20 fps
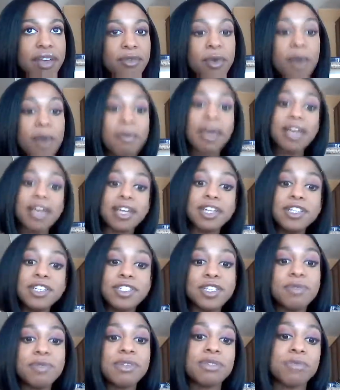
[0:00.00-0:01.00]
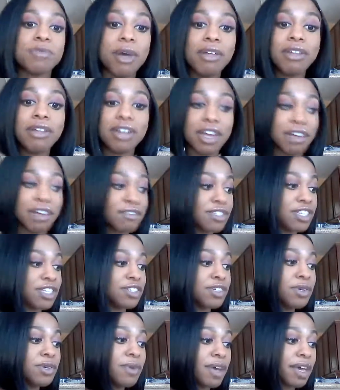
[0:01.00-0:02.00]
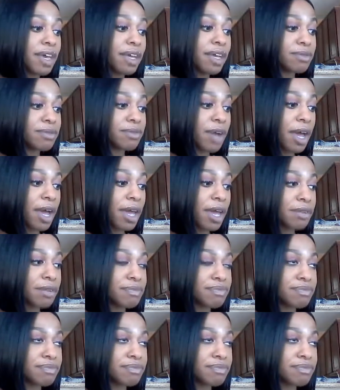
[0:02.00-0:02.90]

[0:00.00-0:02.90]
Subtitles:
Well, my energy was well enough to do it, right?